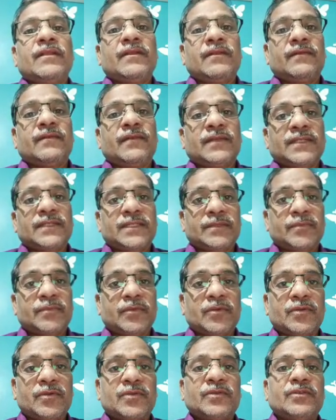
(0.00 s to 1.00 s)
First
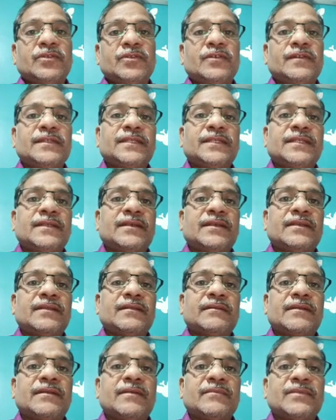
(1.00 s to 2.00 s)
protozoans are
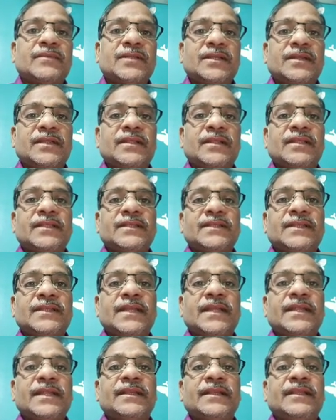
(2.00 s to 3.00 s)
comes under this
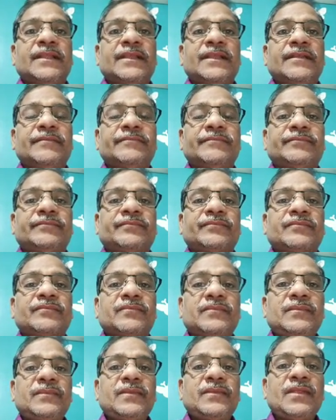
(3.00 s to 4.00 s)
category,
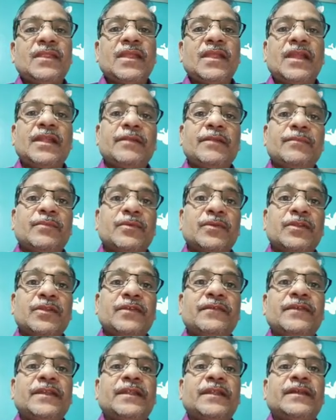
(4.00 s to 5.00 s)
and
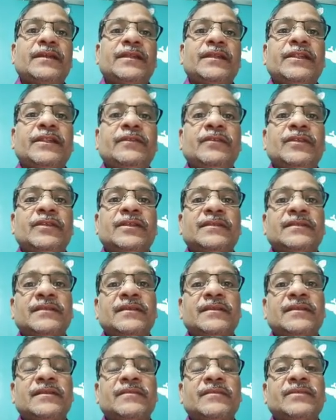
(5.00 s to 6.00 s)
porifera individuals
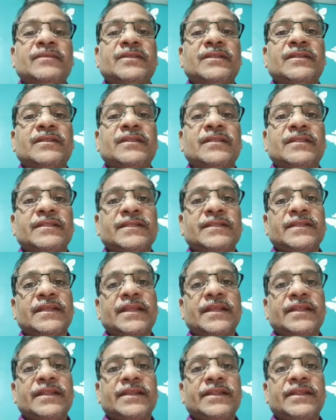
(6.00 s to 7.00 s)
are comes under this
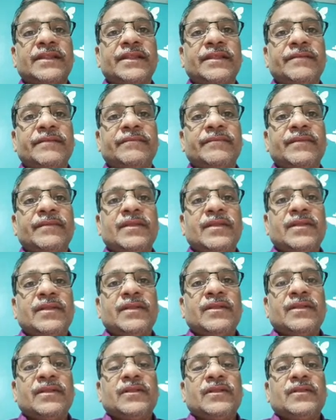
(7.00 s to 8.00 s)
category.
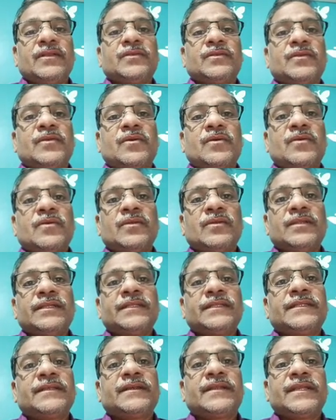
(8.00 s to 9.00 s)
So all
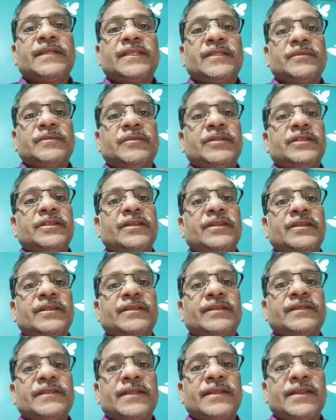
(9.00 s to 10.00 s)
these are exhibit
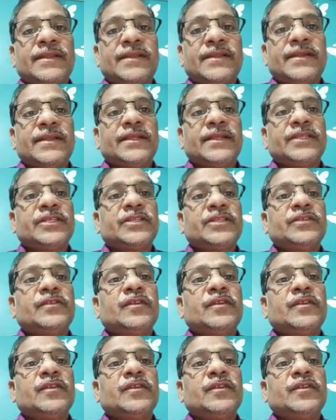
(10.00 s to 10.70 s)
intracellular addition.